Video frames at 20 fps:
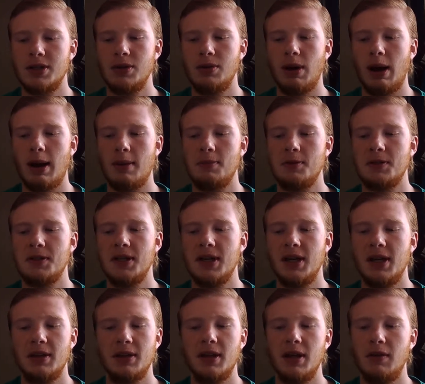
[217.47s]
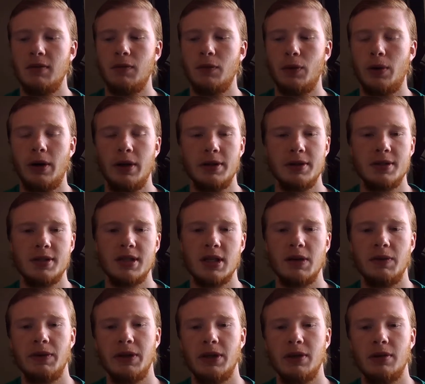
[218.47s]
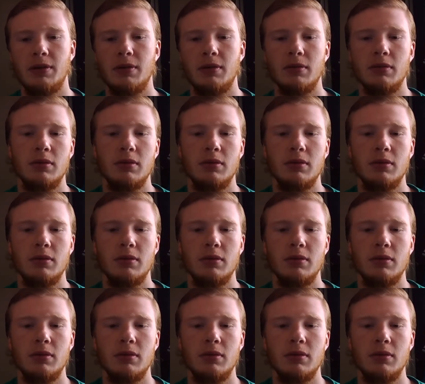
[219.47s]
to App State, they've won 7.